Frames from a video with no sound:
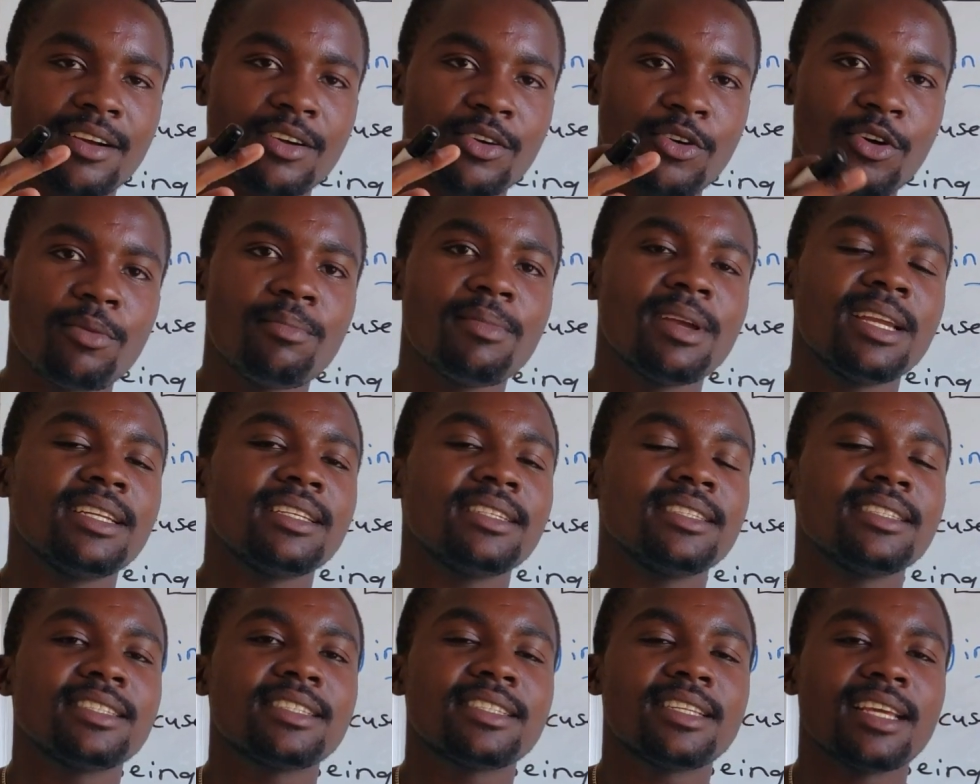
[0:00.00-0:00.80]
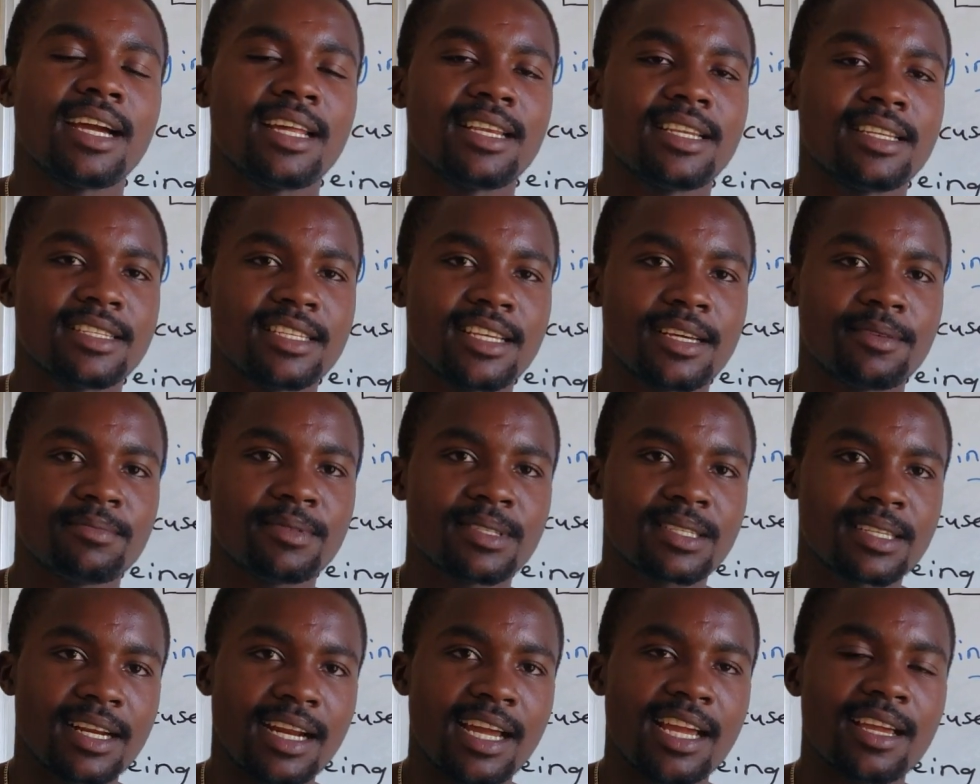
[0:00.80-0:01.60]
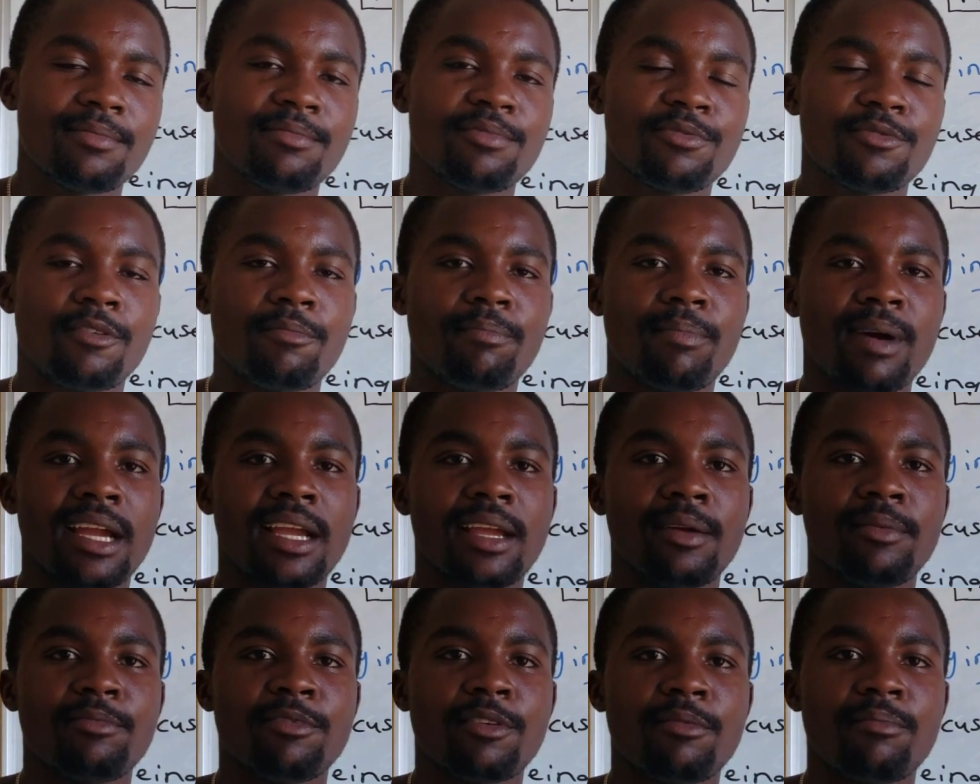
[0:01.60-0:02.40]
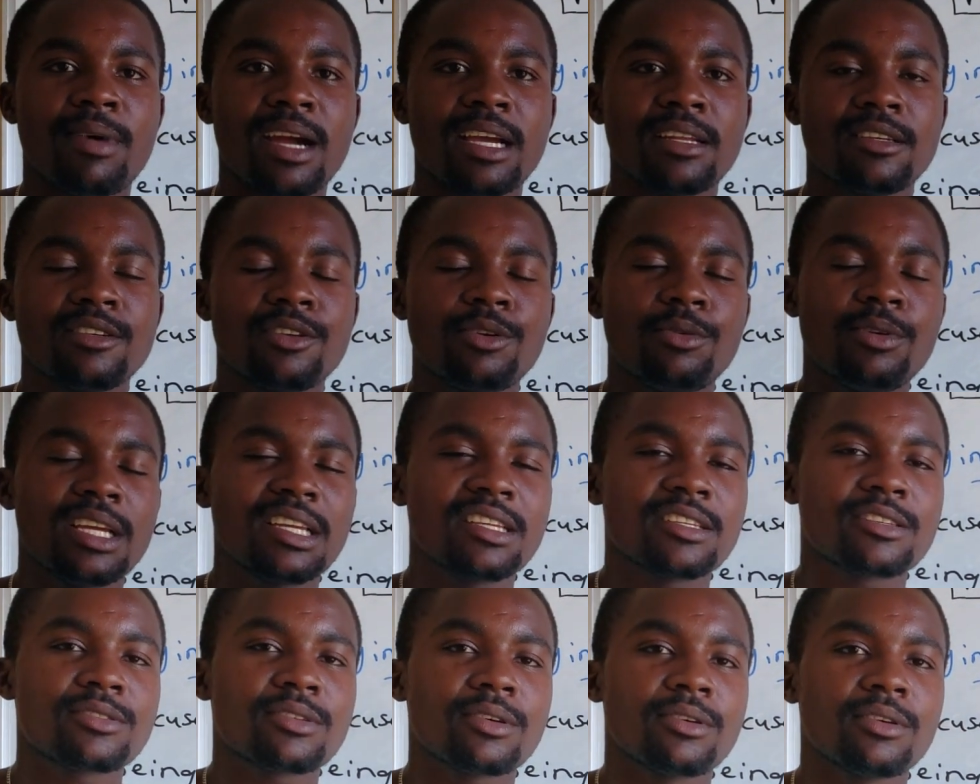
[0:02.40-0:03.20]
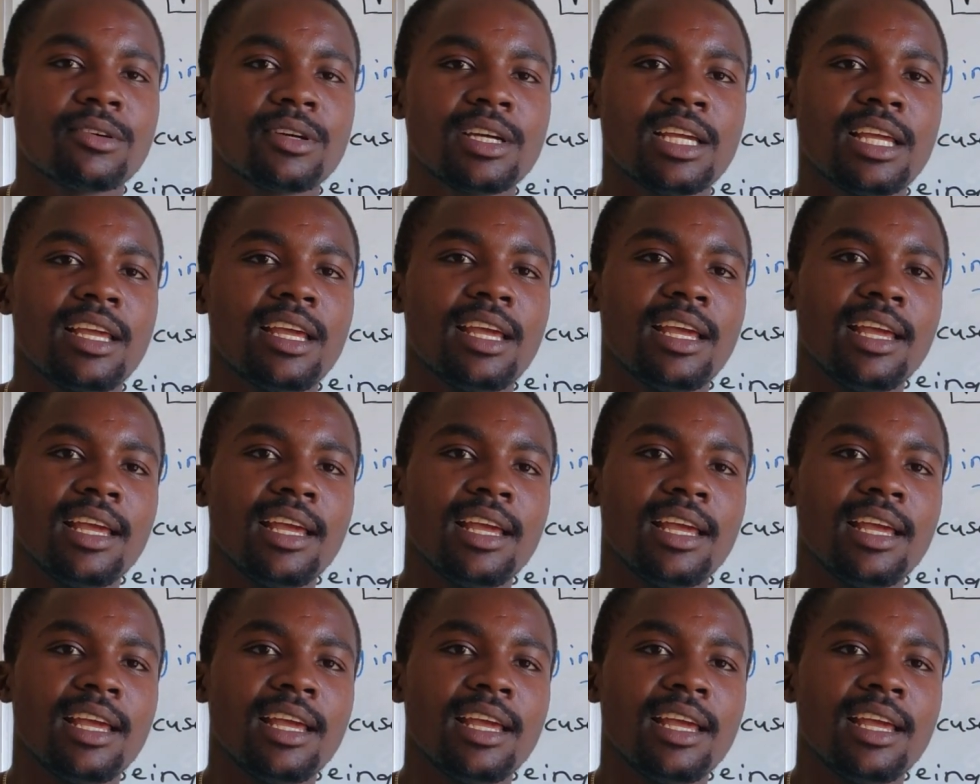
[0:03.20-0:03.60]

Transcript: comment and subscribe, for by doing so,